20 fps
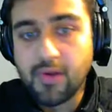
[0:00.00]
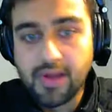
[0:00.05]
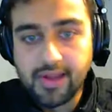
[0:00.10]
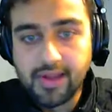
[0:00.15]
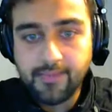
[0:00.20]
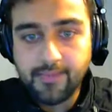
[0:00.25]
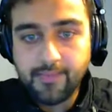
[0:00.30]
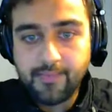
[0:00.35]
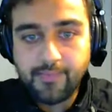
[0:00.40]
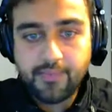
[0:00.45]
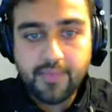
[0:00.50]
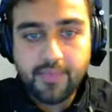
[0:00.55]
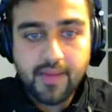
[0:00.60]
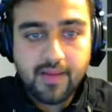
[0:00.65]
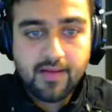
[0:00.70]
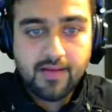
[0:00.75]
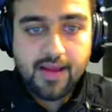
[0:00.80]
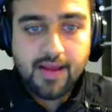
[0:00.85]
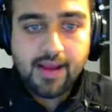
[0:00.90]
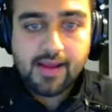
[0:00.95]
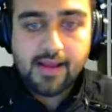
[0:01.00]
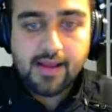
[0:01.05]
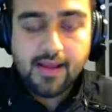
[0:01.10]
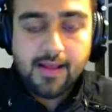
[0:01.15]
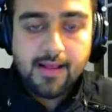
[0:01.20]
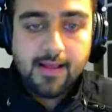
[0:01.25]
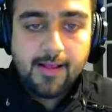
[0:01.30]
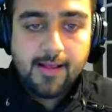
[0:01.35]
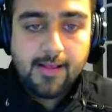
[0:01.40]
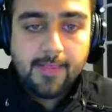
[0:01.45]
properly,
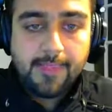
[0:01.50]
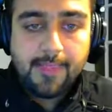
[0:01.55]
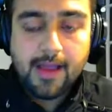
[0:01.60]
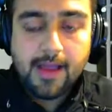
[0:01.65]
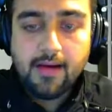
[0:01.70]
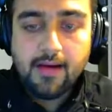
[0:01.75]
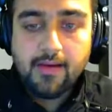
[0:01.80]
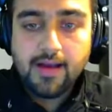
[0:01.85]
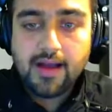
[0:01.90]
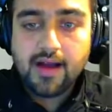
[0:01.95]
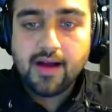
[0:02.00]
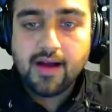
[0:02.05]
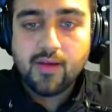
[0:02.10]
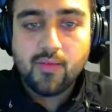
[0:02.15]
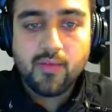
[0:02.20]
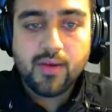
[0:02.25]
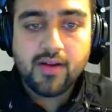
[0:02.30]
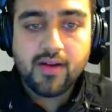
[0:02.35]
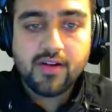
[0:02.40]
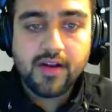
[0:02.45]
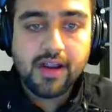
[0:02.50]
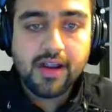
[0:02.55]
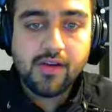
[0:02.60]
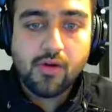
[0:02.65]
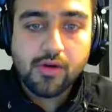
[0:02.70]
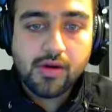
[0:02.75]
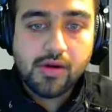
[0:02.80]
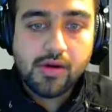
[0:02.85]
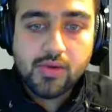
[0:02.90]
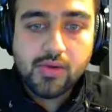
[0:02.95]
right?
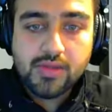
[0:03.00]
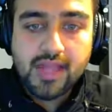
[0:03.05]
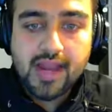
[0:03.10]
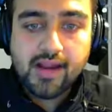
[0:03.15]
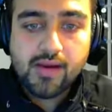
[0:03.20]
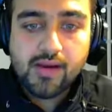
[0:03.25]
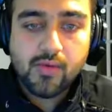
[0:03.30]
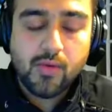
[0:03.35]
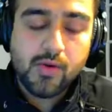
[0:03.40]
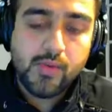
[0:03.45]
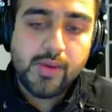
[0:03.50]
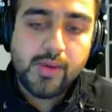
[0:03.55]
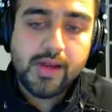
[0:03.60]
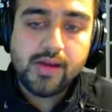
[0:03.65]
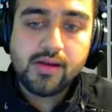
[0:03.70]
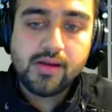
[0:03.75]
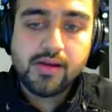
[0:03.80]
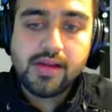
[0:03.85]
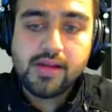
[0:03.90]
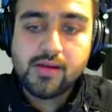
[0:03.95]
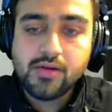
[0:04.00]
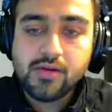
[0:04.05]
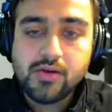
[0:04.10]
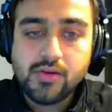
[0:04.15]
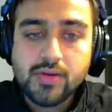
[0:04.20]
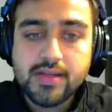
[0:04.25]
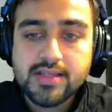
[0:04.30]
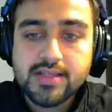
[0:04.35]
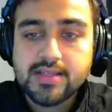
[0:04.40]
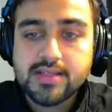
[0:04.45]
Now, in order to do that, what we
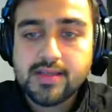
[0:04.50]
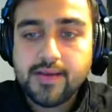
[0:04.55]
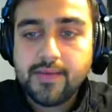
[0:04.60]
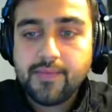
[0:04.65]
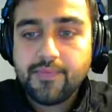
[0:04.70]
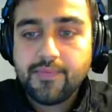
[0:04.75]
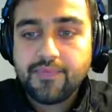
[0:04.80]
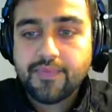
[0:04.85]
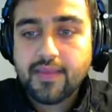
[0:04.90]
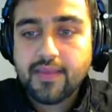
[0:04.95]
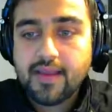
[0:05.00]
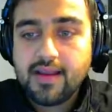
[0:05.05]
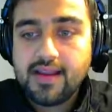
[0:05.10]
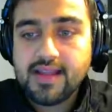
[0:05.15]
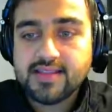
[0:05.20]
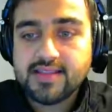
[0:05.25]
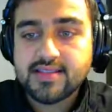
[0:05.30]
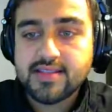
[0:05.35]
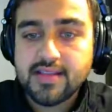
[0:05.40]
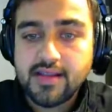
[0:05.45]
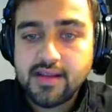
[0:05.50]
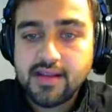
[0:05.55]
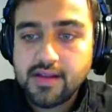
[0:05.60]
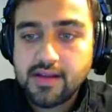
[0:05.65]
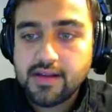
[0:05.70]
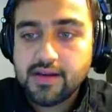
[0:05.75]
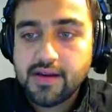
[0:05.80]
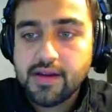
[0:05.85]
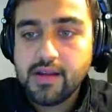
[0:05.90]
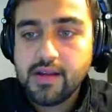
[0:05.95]
need to do is,
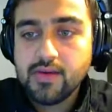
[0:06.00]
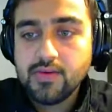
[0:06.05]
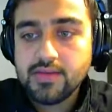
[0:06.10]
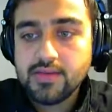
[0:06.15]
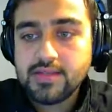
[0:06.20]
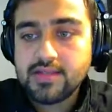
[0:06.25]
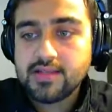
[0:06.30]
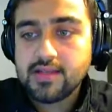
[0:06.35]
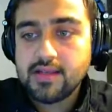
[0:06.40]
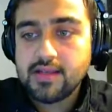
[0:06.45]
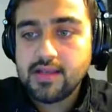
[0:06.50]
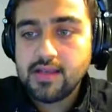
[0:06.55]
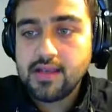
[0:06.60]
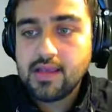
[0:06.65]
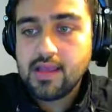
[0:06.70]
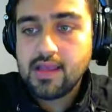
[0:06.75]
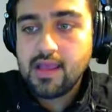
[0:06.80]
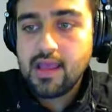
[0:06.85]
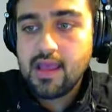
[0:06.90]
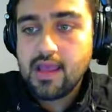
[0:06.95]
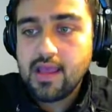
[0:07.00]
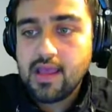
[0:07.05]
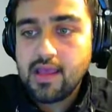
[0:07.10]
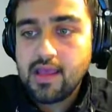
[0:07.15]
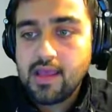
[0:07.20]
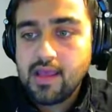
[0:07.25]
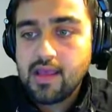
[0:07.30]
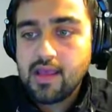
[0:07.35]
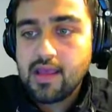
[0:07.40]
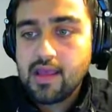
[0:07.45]
let's reduce
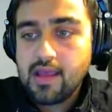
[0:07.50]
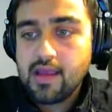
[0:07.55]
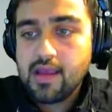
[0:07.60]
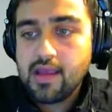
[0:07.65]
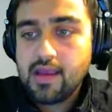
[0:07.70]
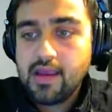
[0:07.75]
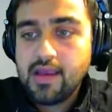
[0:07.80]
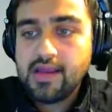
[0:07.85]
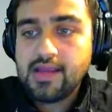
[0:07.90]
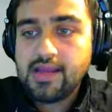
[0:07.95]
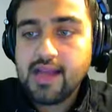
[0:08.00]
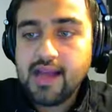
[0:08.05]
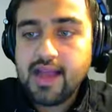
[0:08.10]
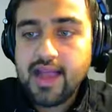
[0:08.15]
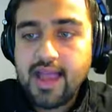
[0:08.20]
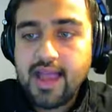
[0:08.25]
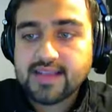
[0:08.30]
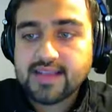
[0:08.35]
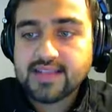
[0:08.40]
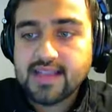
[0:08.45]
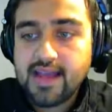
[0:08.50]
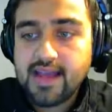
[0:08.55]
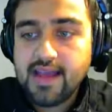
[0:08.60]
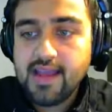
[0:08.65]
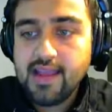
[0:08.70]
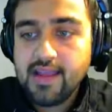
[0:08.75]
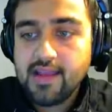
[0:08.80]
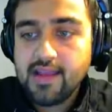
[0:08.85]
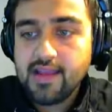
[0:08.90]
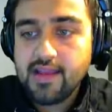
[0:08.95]
eta
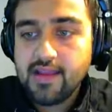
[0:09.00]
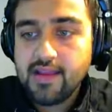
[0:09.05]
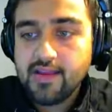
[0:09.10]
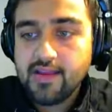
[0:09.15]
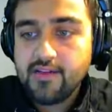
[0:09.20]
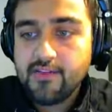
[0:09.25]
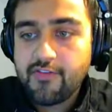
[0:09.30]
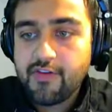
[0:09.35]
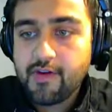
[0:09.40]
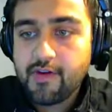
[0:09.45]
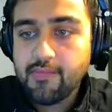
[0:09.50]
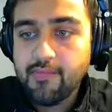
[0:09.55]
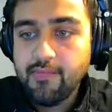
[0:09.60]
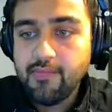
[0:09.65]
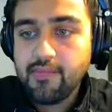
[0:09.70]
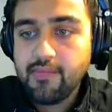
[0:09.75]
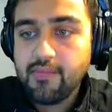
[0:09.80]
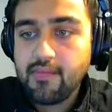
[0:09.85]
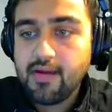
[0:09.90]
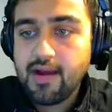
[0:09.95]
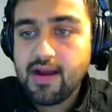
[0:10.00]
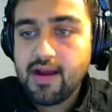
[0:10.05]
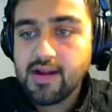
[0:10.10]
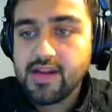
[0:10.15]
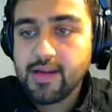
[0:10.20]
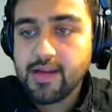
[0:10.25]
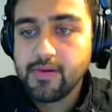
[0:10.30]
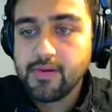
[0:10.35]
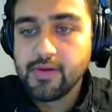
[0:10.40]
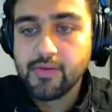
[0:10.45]
xi from
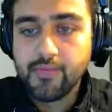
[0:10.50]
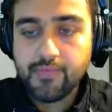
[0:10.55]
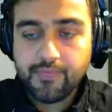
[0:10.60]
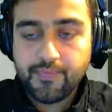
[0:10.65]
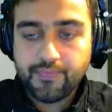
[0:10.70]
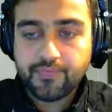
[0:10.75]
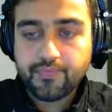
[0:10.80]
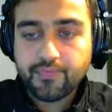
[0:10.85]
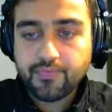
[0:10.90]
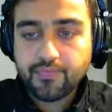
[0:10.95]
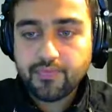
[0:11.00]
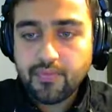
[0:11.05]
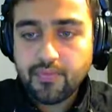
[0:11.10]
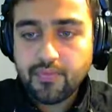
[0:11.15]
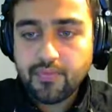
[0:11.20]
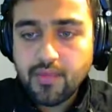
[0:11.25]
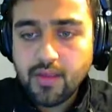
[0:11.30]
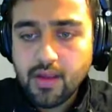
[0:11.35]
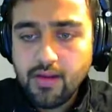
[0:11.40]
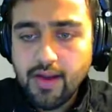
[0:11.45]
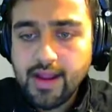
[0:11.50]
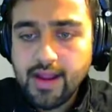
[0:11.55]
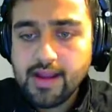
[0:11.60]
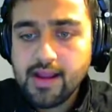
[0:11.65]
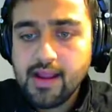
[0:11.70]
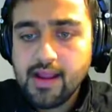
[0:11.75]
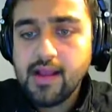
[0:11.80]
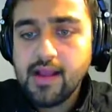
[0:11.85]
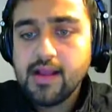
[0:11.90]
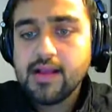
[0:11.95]
our w,
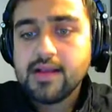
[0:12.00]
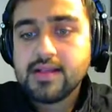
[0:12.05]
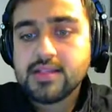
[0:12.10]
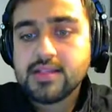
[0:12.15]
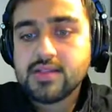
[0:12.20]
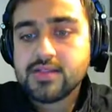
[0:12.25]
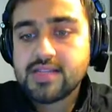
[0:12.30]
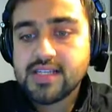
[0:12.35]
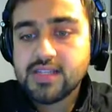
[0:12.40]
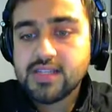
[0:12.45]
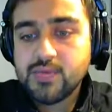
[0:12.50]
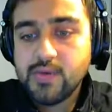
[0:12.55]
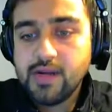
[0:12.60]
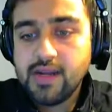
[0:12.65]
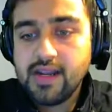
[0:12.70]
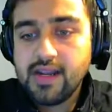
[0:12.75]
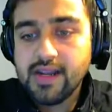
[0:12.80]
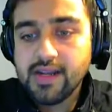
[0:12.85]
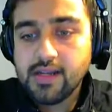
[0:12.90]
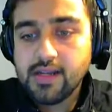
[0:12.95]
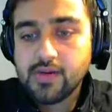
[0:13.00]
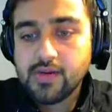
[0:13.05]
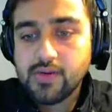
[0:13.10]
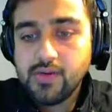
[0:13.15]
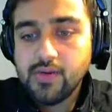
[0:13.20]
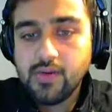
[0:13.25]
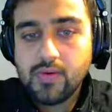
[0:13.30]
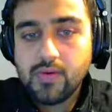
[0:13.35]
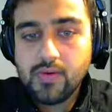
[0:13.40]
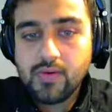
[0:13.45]
right? So this would
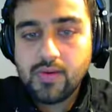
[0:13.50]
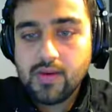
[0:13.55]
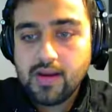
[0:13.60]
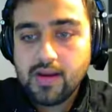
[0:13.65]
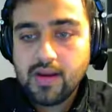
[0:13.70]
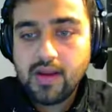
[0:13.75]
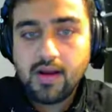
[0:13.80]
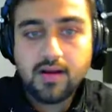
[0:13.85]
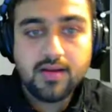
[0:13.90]
lead to,